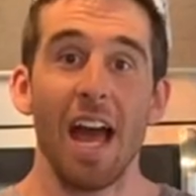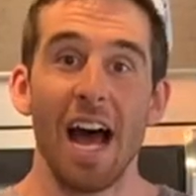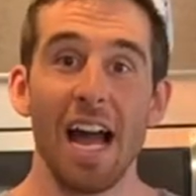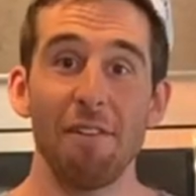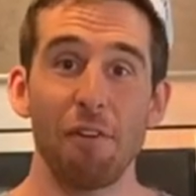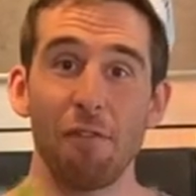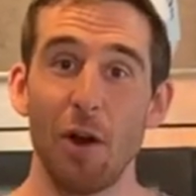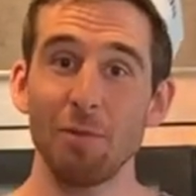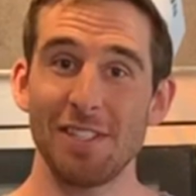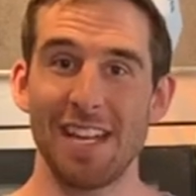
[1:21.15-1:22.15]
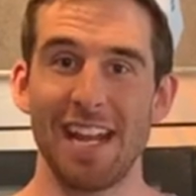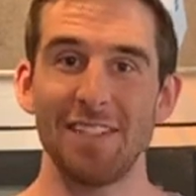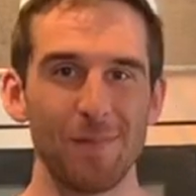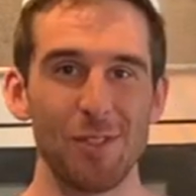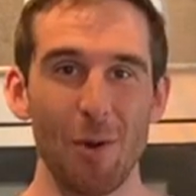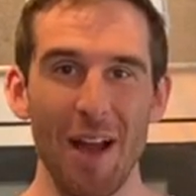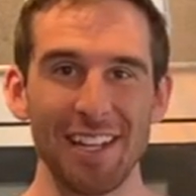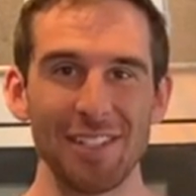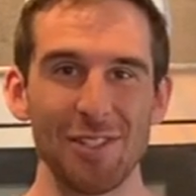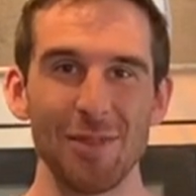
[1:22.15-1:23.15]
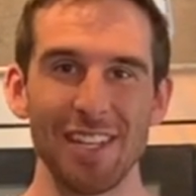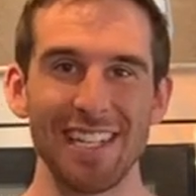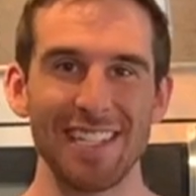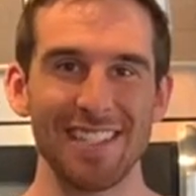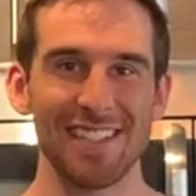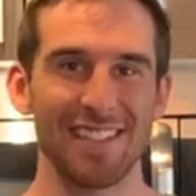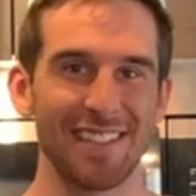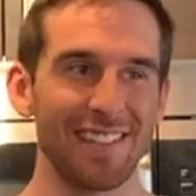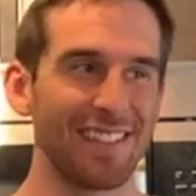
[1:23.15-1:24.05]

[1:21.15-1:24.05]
I have a phone stand, so I can do this.